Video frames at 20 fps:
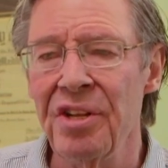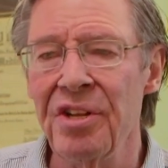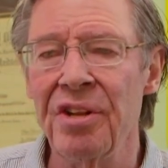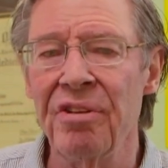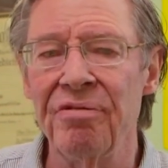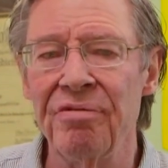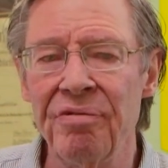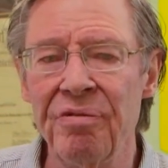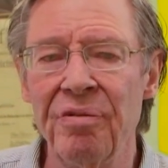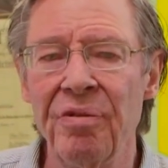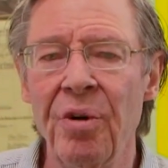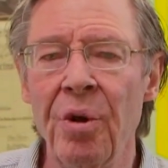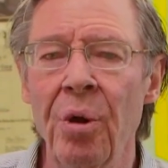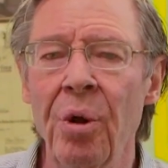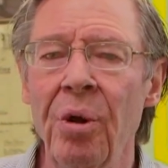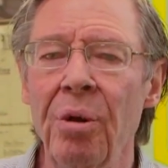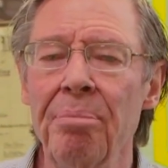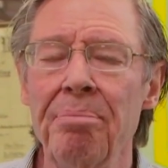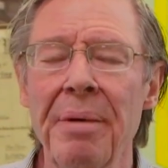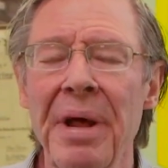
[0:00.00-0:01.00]
the
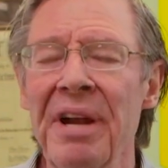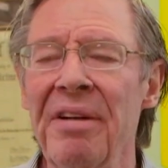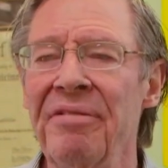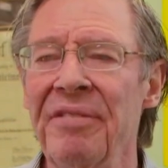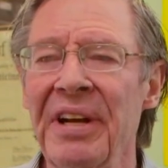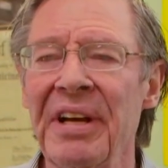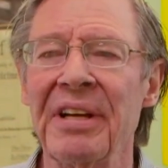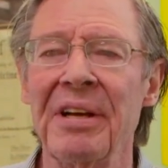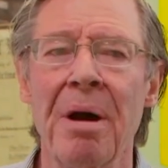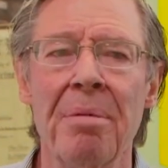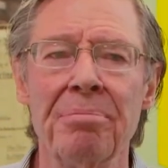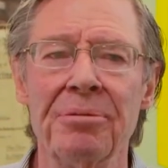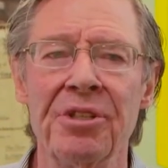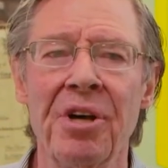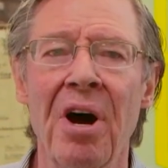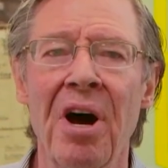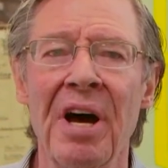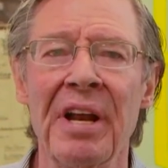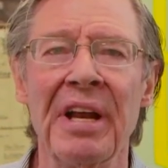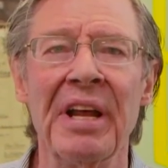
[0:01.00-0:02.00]
full benefit comes
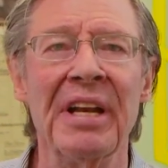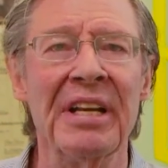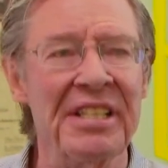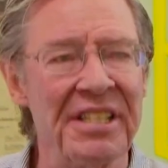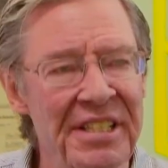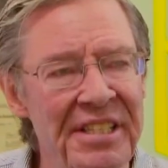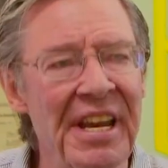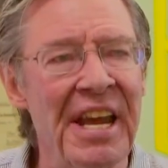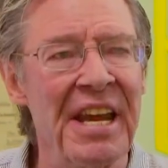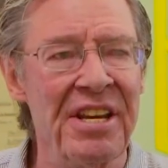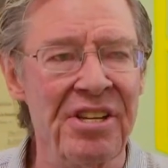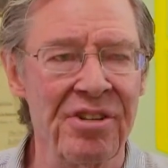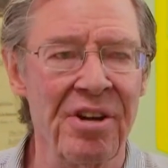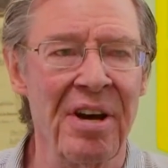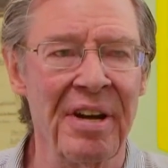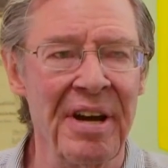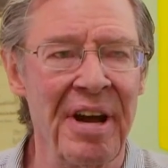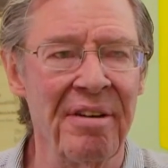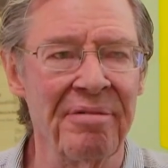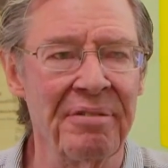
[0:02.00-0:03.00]
on and it stays
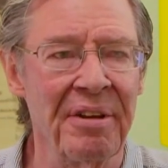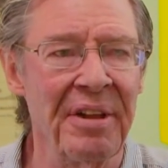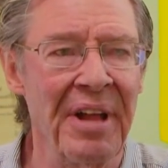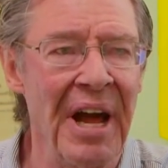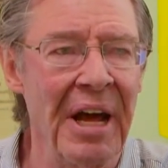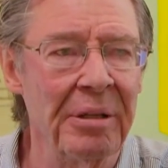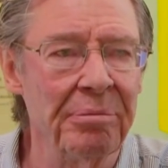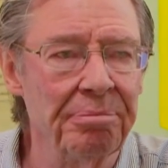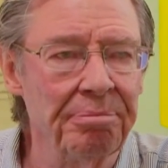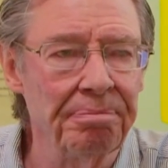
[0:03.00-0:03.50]
on after that.